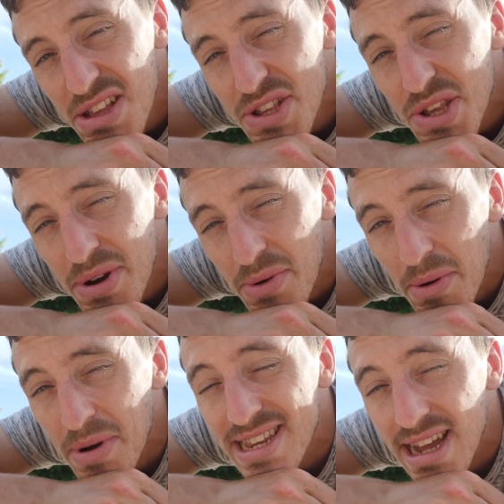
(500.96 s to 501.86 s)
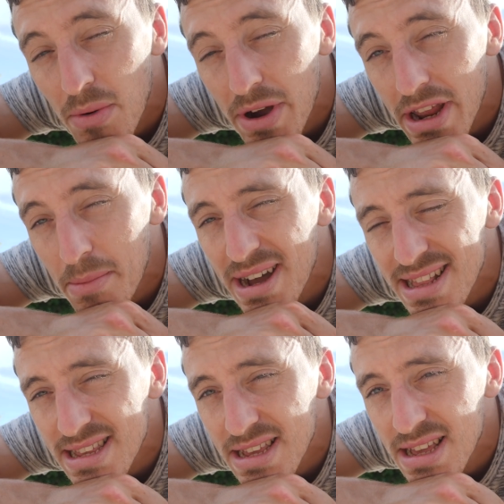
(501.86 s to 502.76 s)
So anyway, my DIY
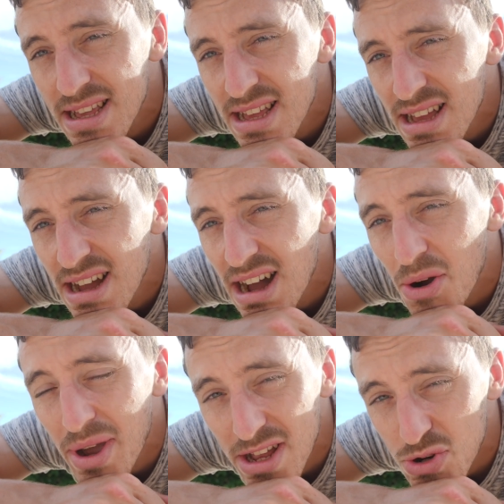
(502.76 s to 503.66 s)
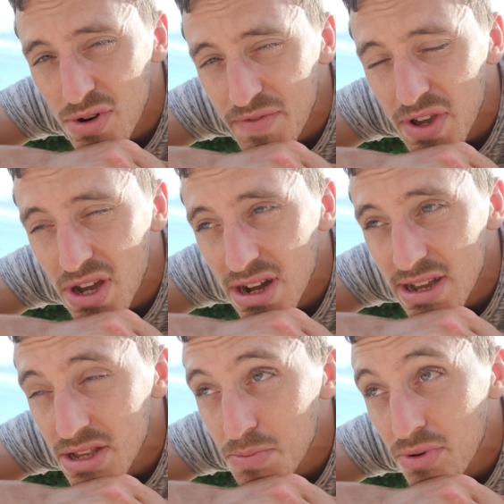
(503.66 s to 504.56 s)
nomads, I'll catch all of you
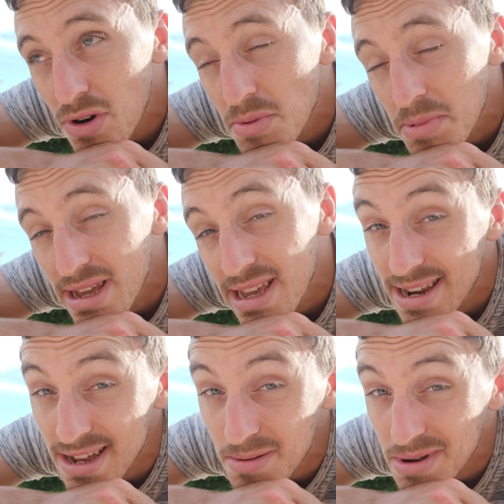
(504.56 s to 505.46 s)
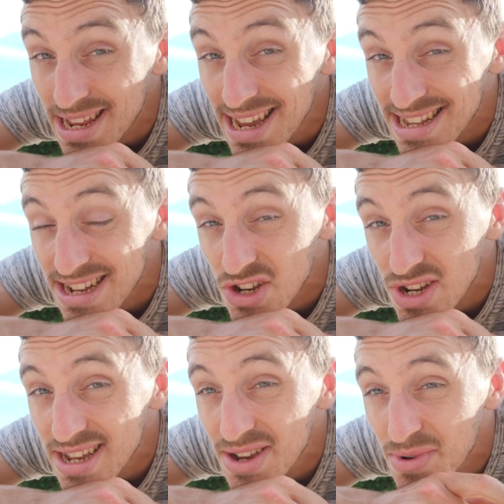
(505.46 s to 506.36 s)
guys probably in a couple of days
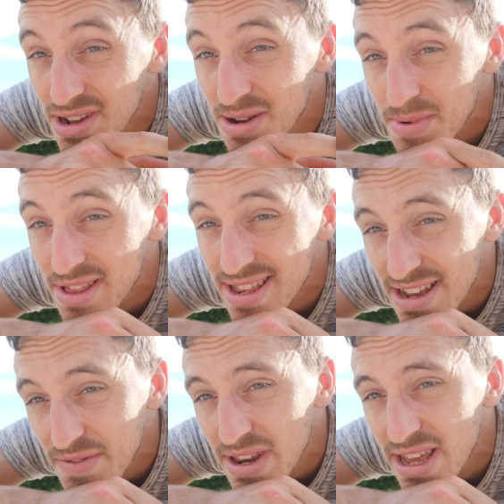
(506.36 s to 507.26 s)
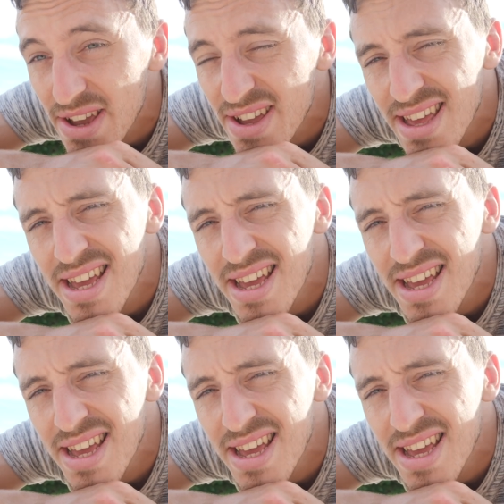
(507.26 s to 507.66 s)
actually, when I upload the next video.